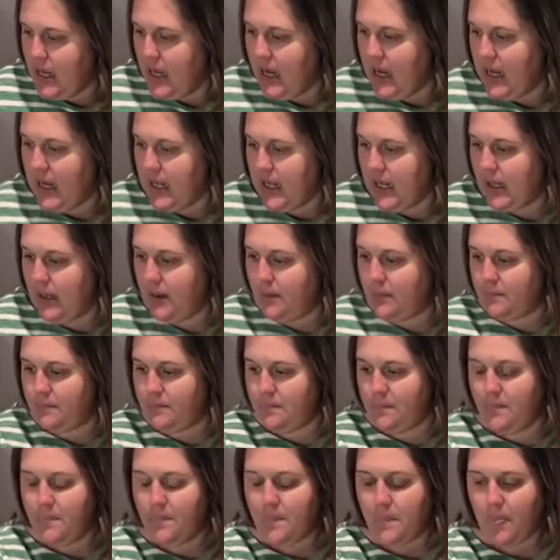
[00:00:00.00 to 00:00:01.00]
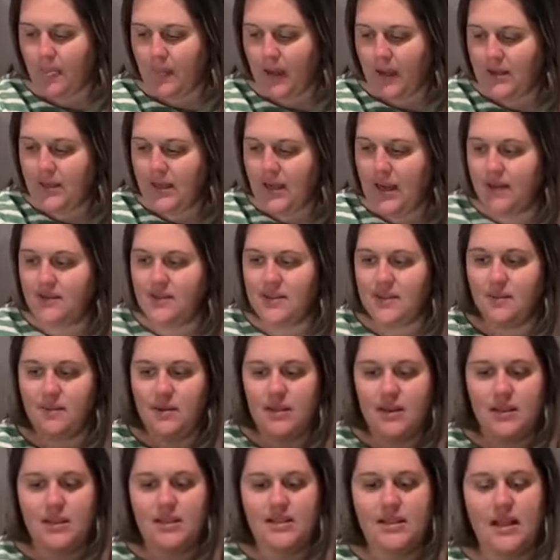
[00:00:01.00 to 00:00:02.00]
I did have some of
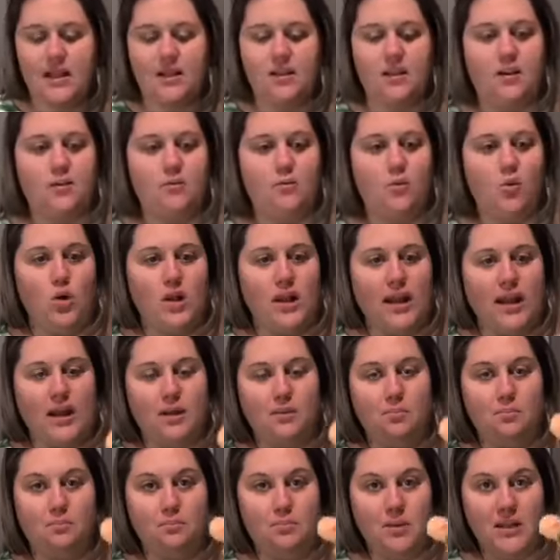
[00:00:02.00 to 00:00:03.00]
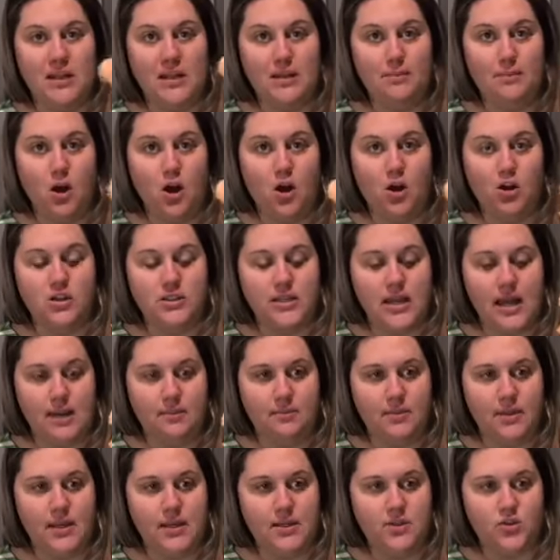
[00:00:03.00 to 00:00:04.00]
these like that are more like billy ball
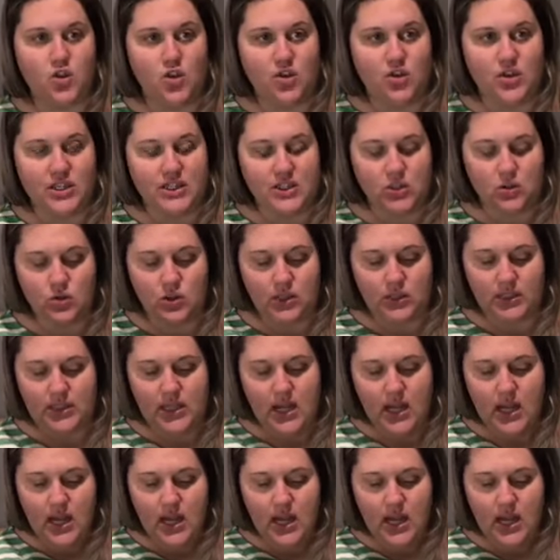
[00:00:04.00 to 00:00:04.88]
type things or thistles,